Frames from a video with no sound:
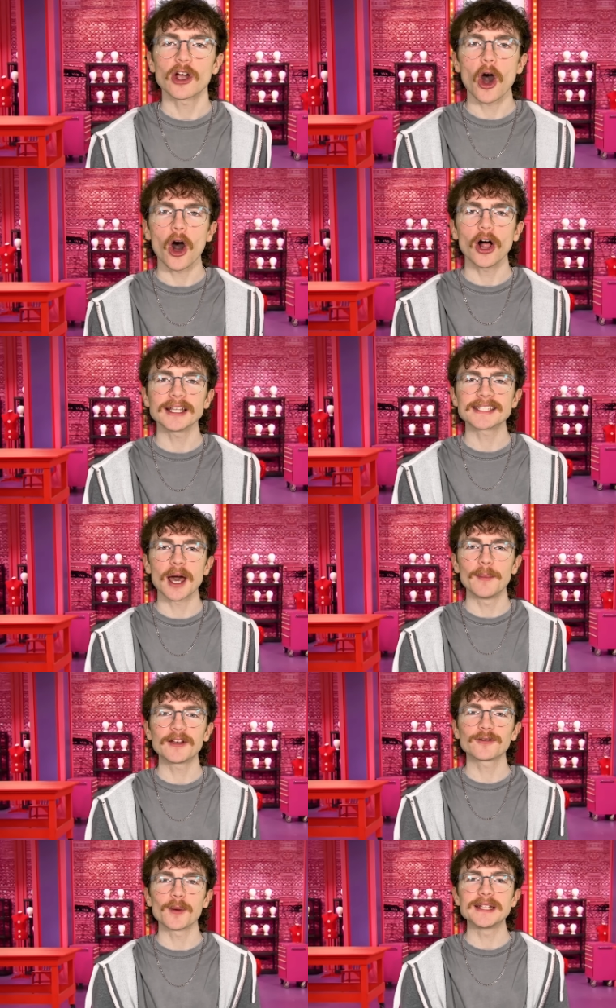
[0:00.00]
call is
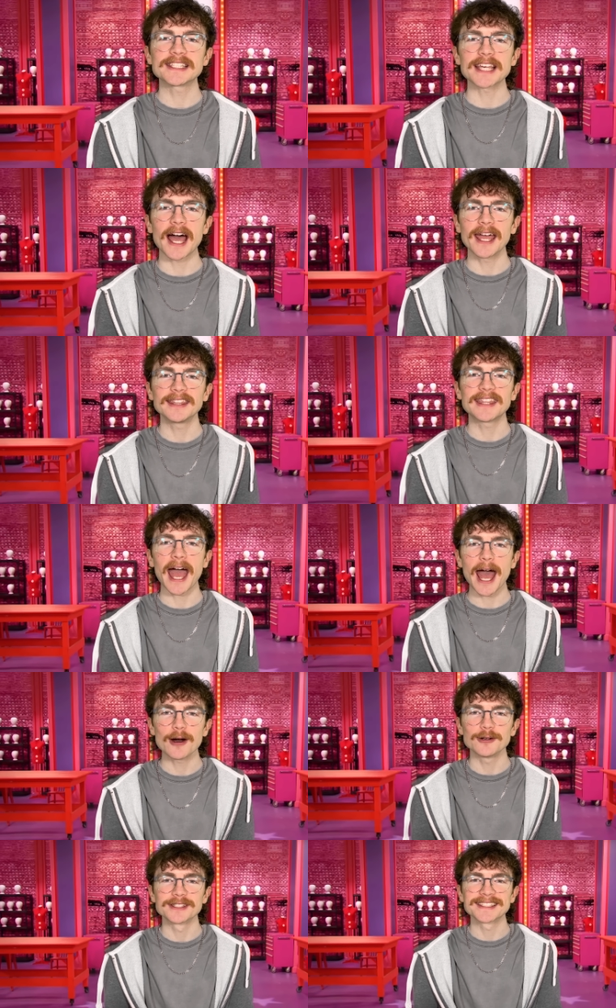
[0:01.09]
coming from inside the
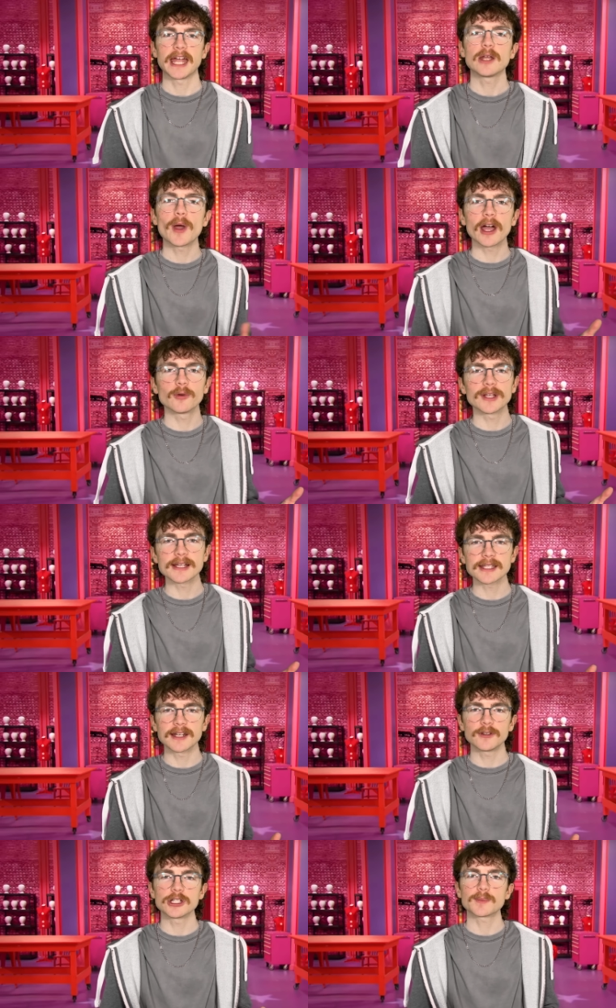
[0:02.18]
house. Anyway, I realized that
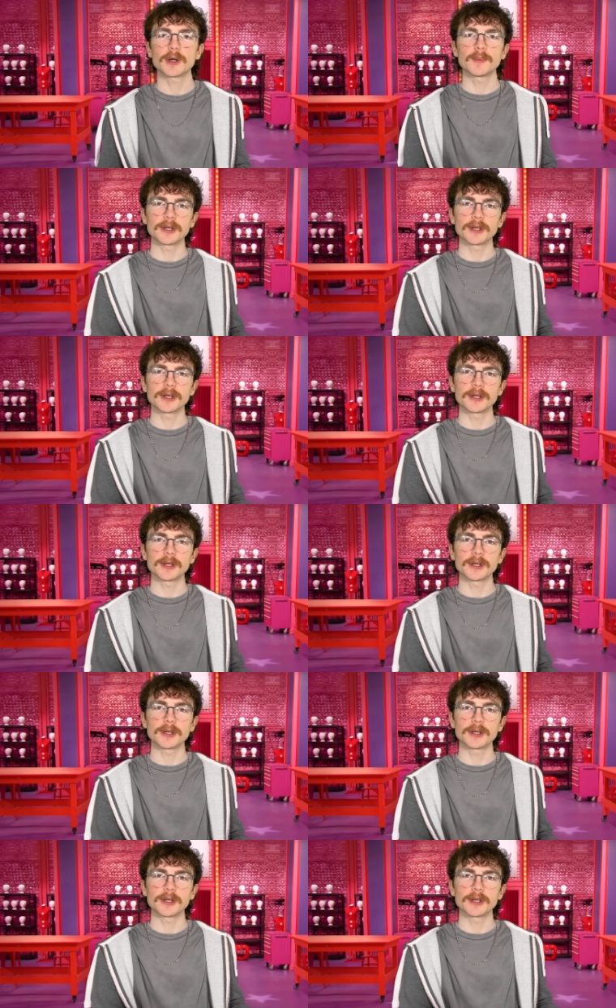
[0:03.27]
if you just put a